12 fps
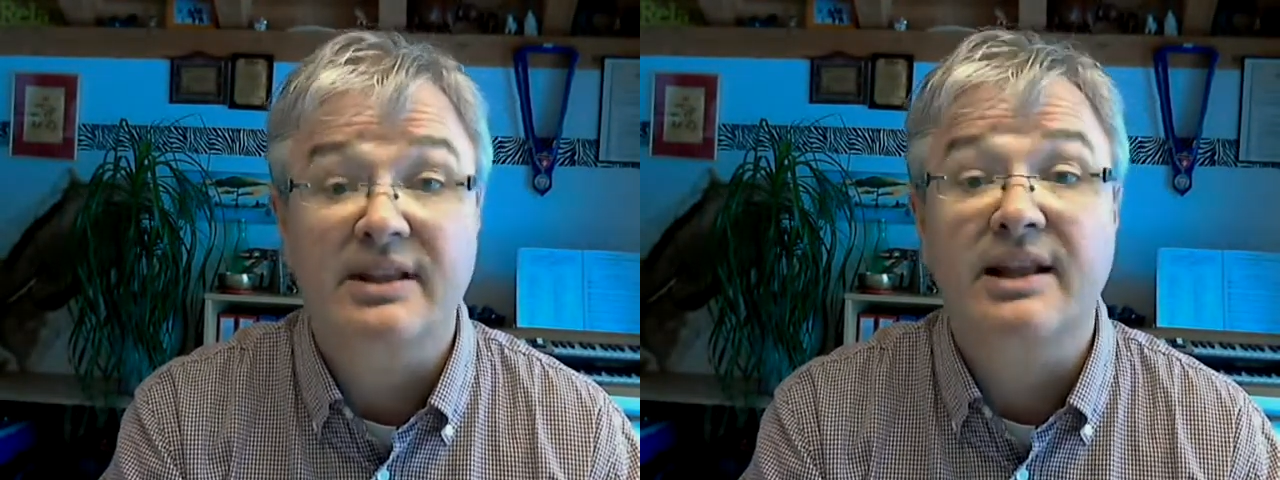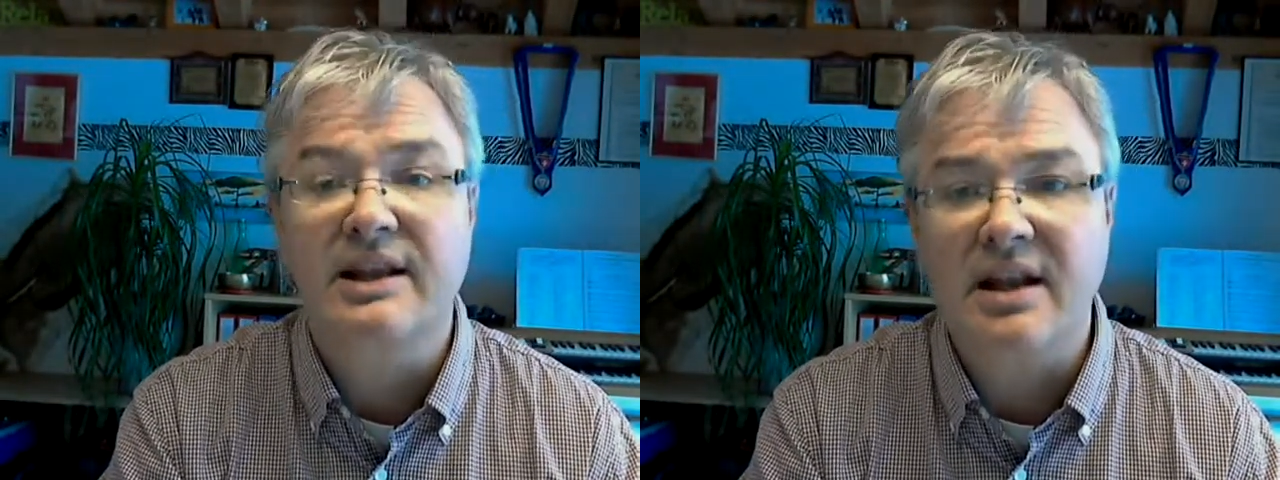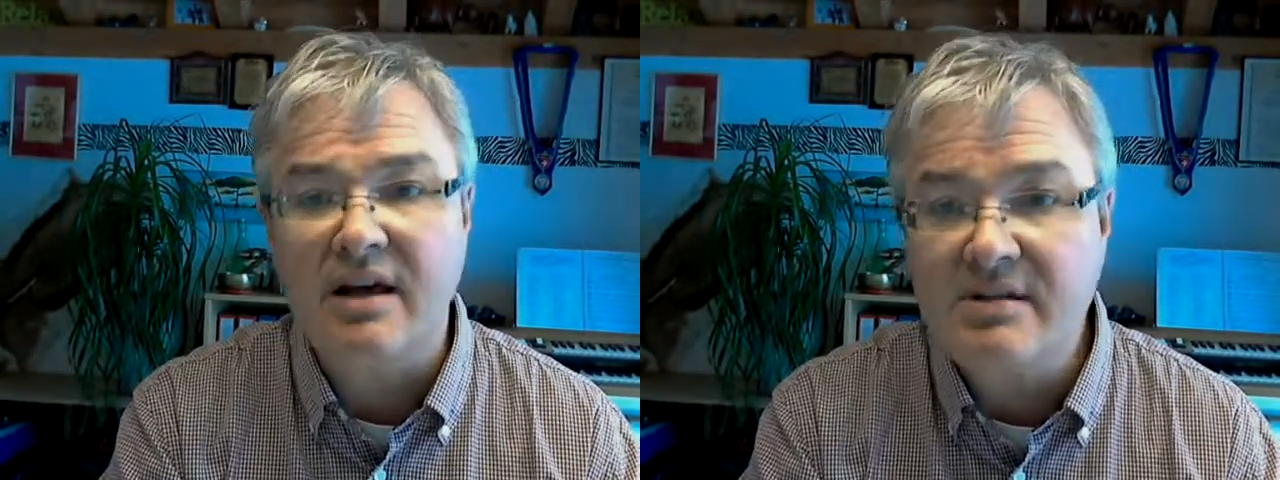the
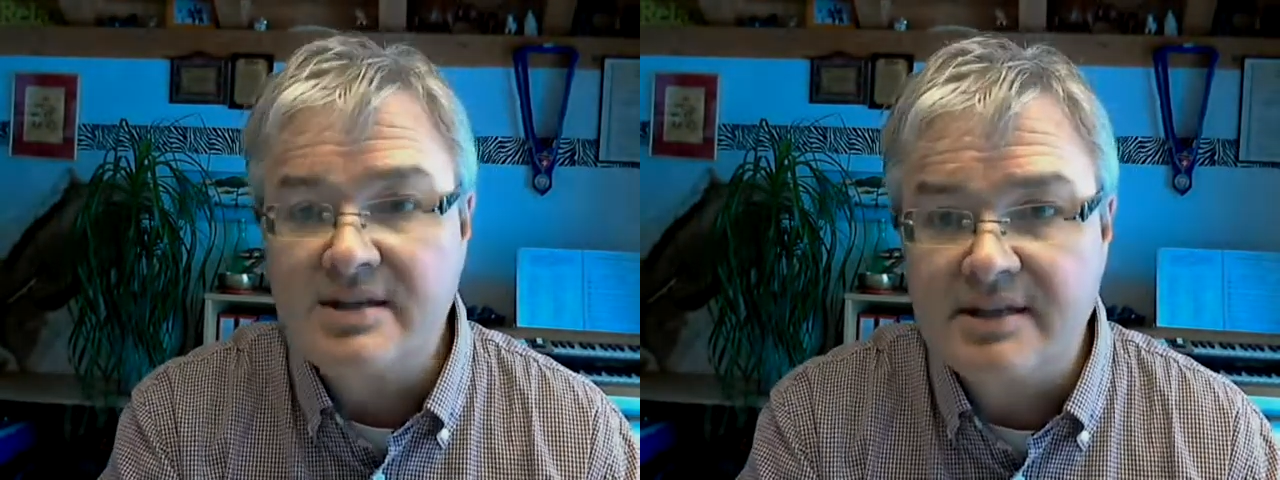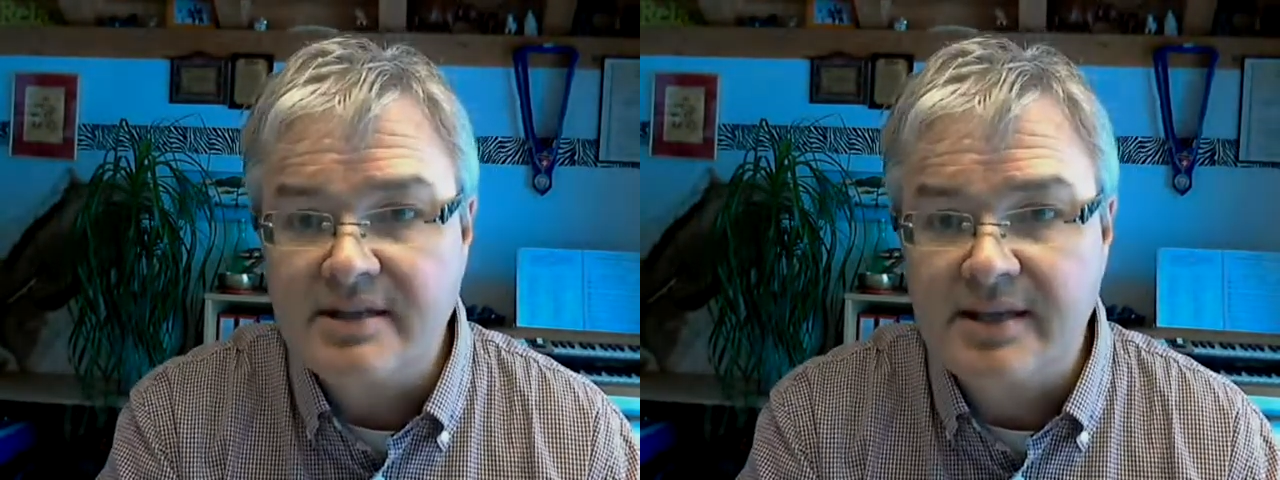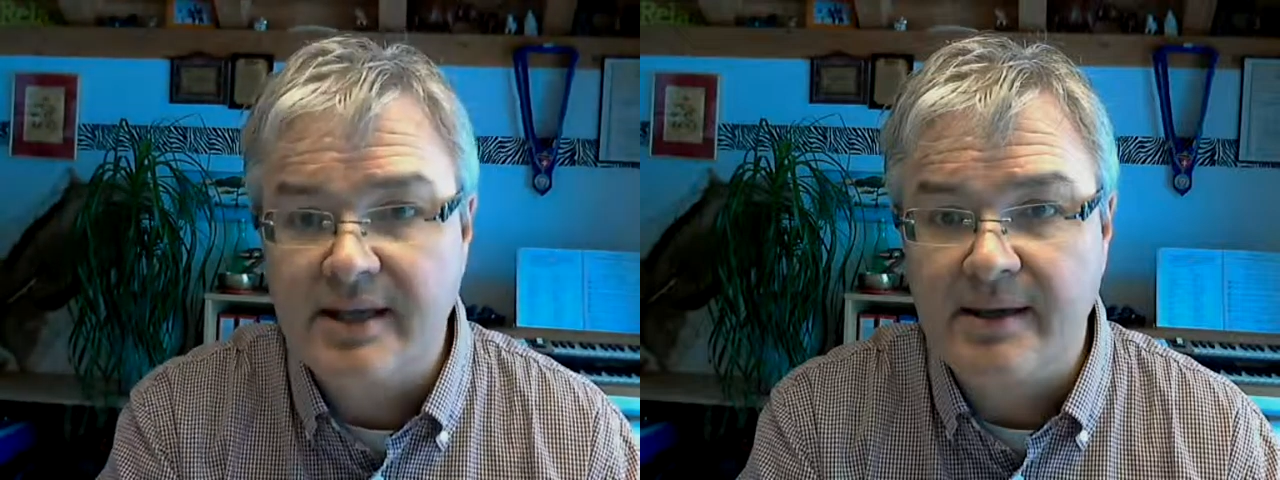
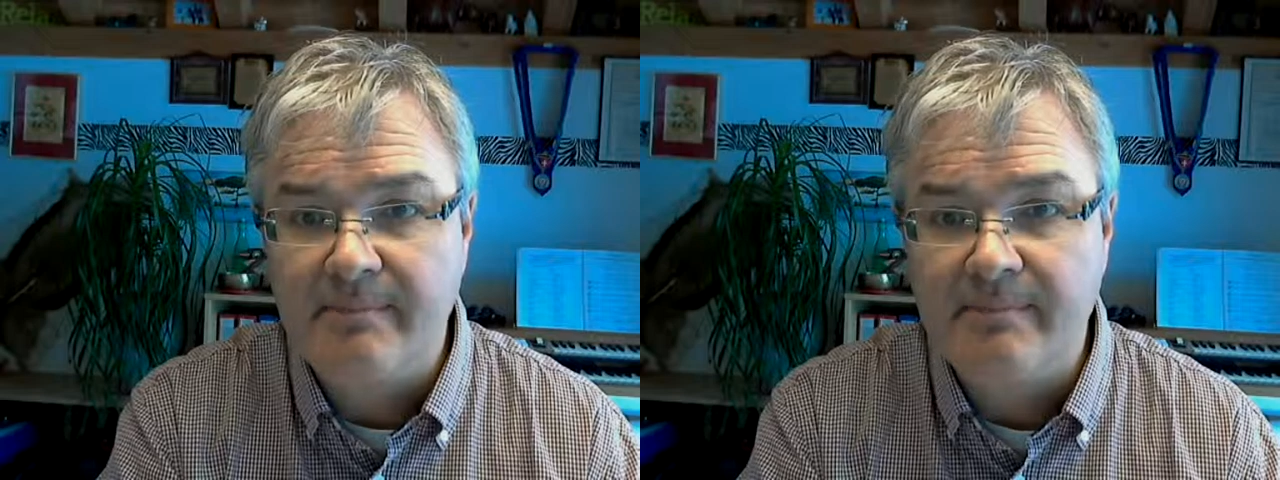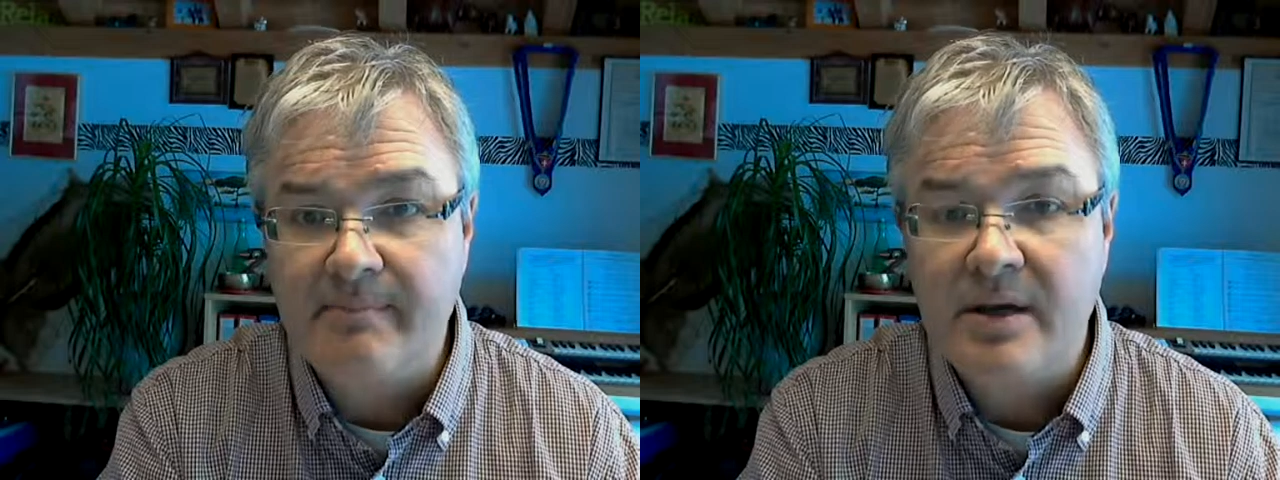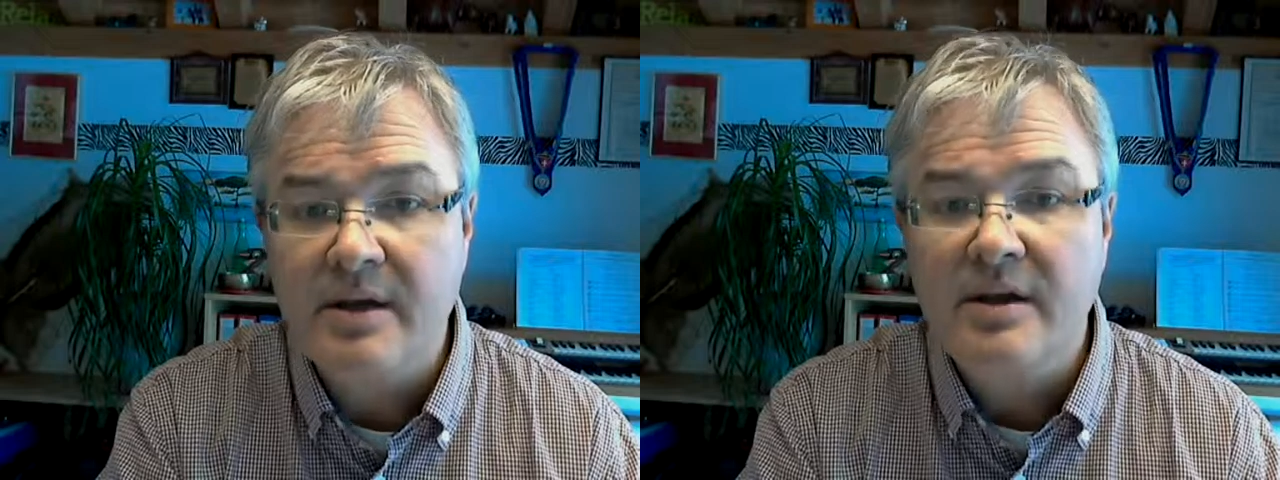last team